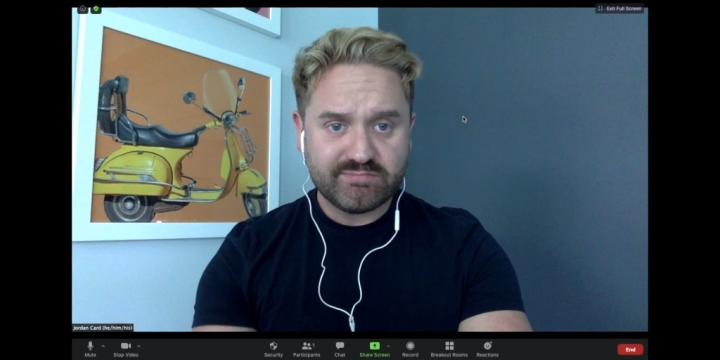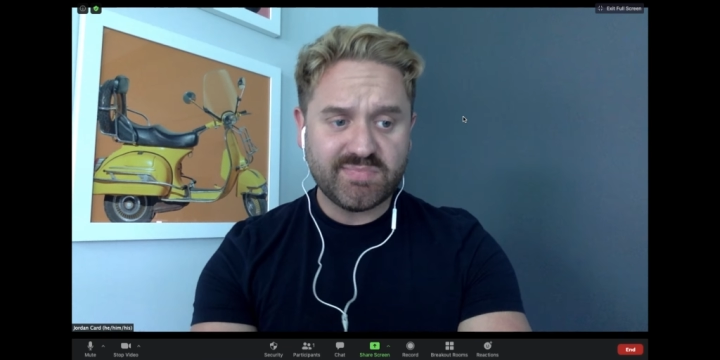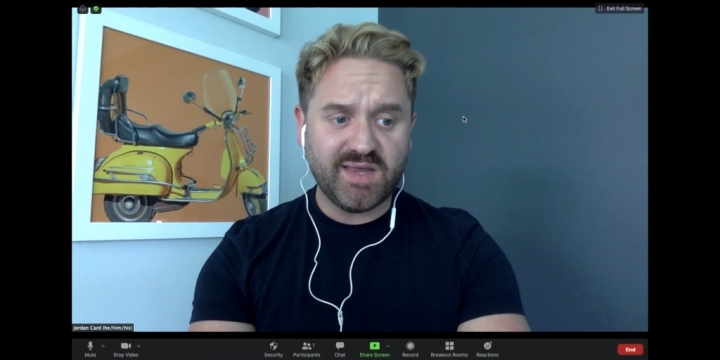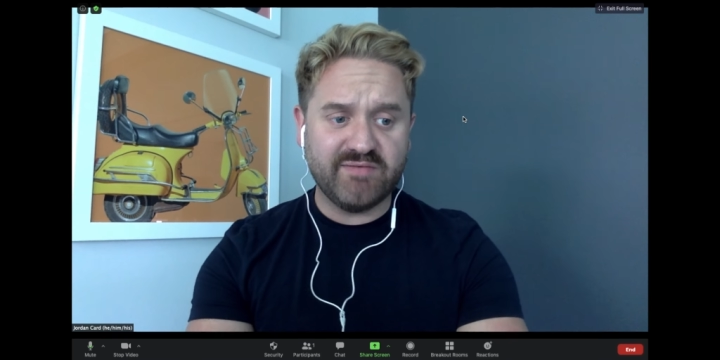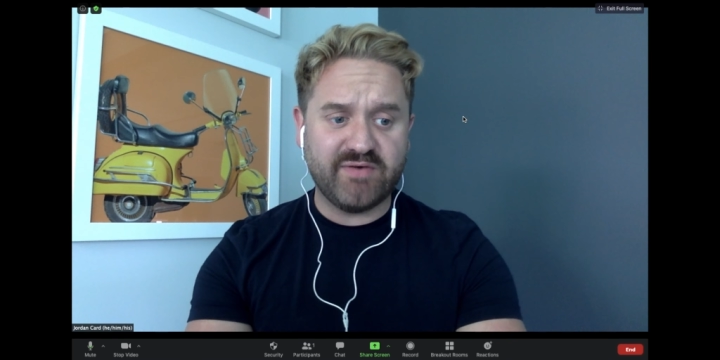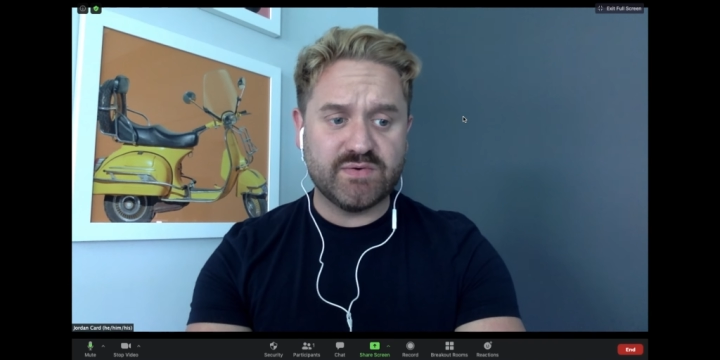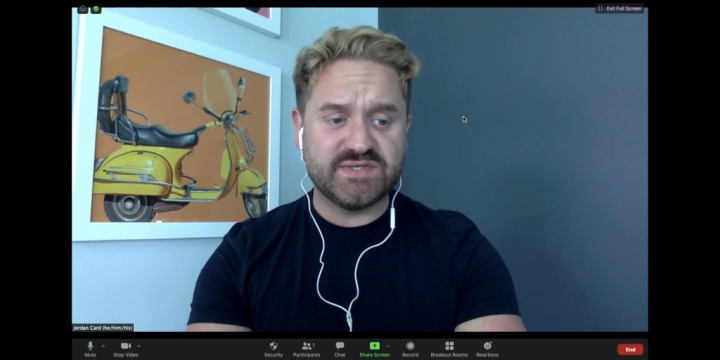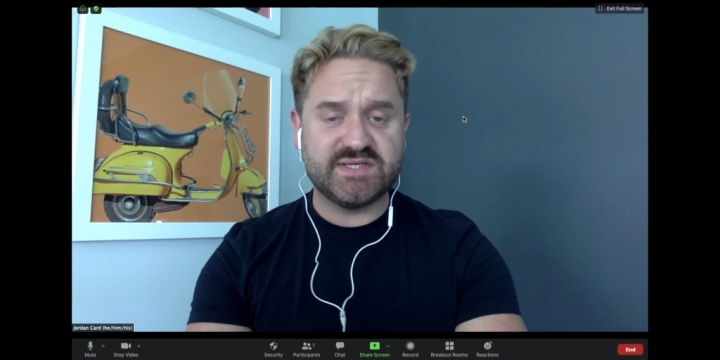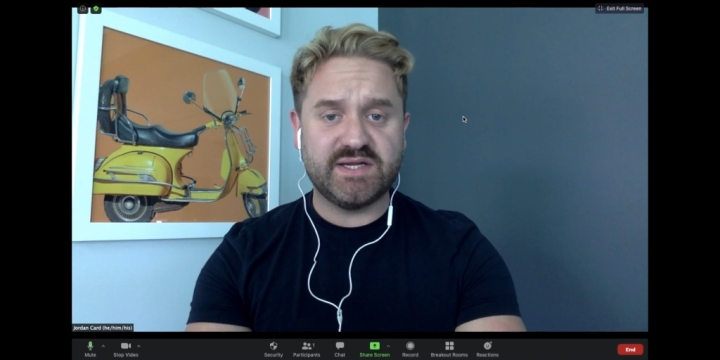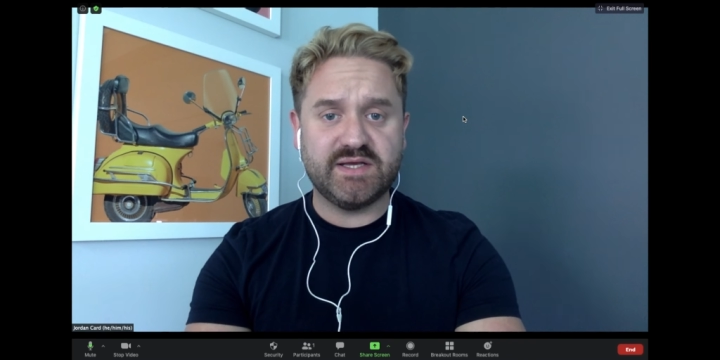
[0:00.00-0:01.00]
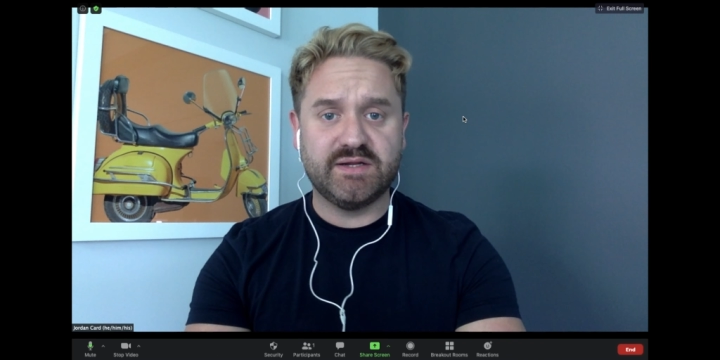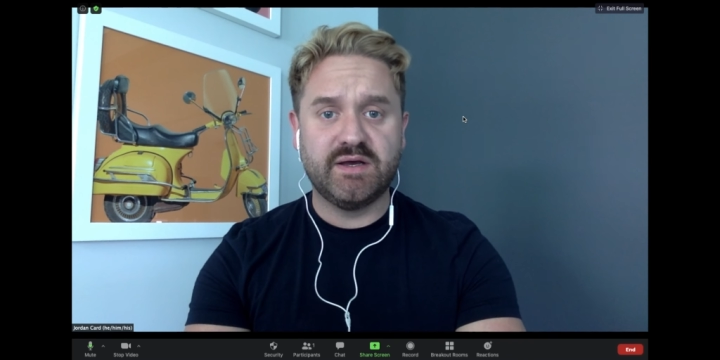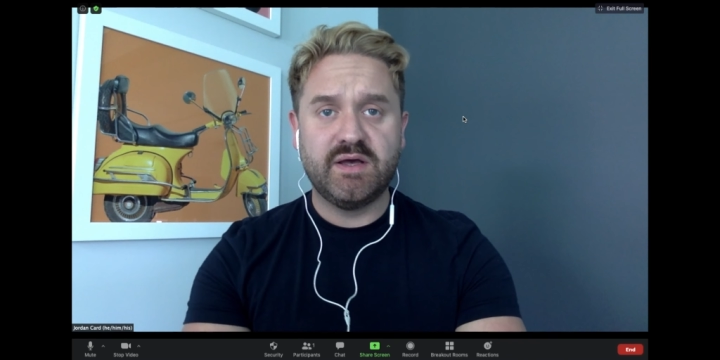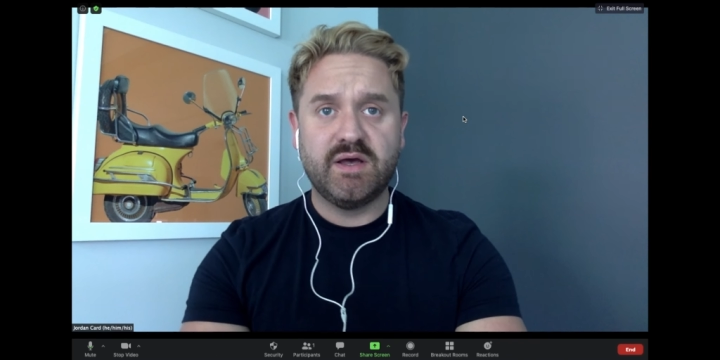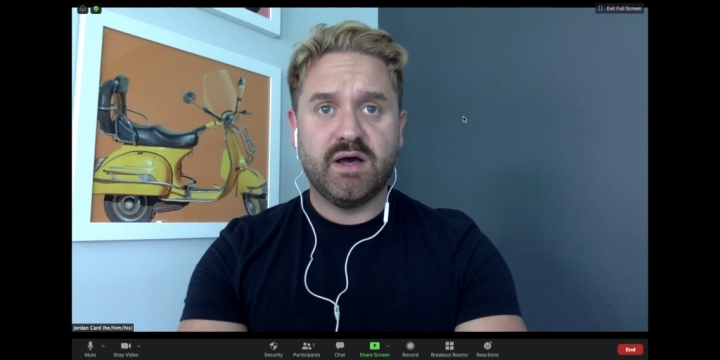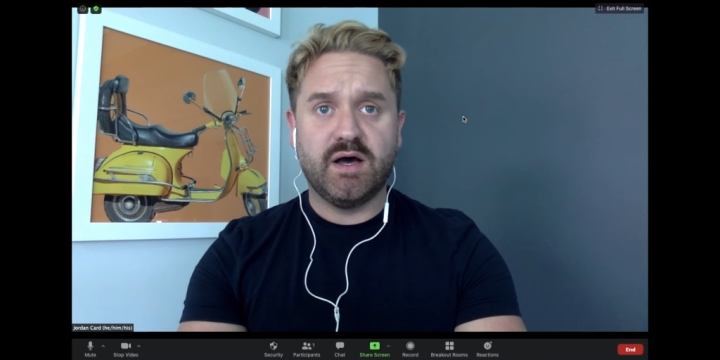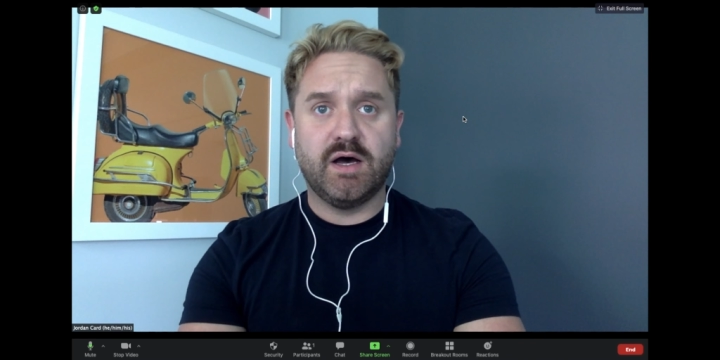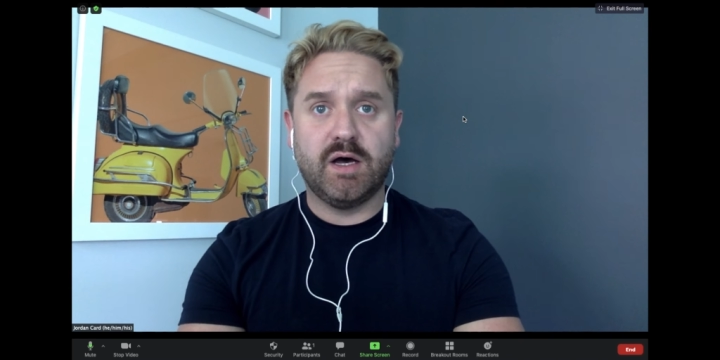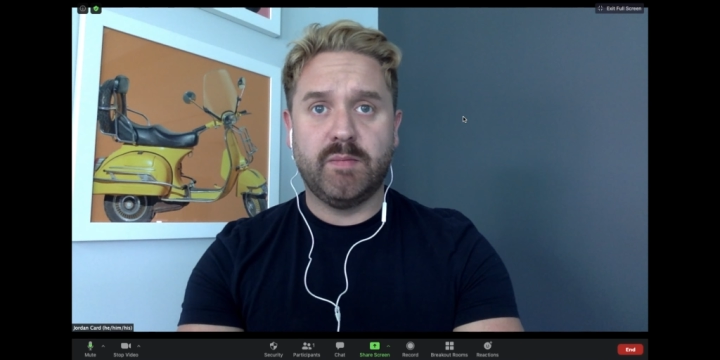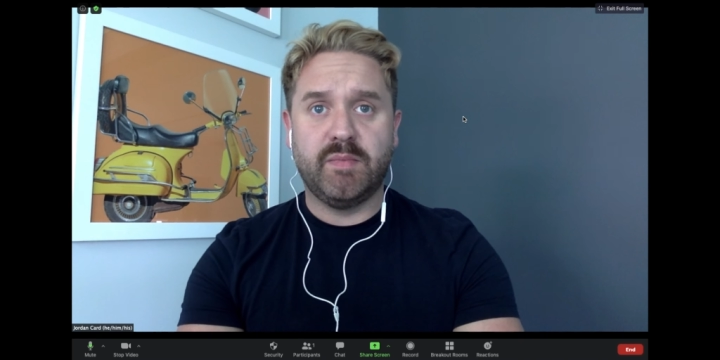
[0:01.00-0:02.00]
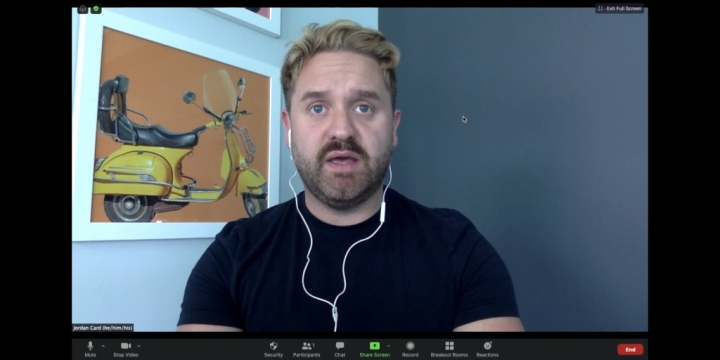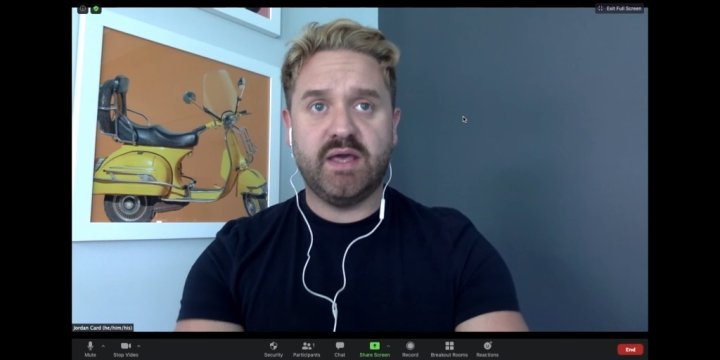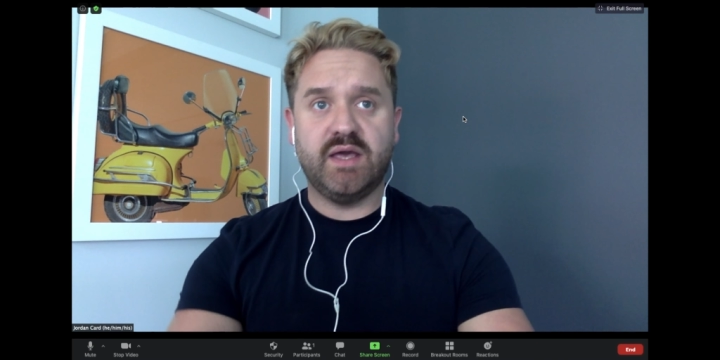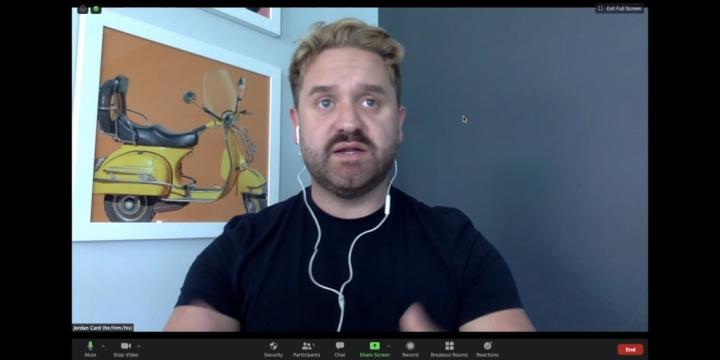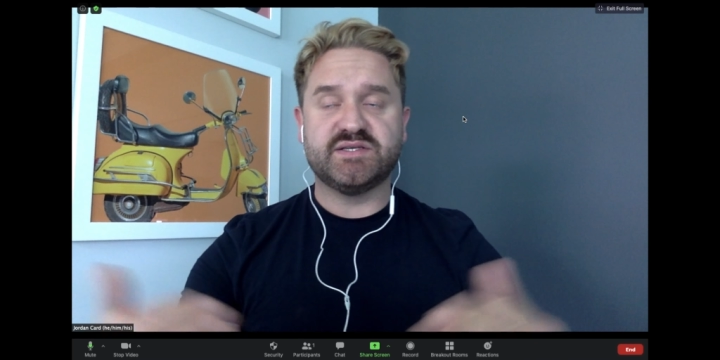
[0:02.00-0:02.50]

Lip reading: If I was sitting in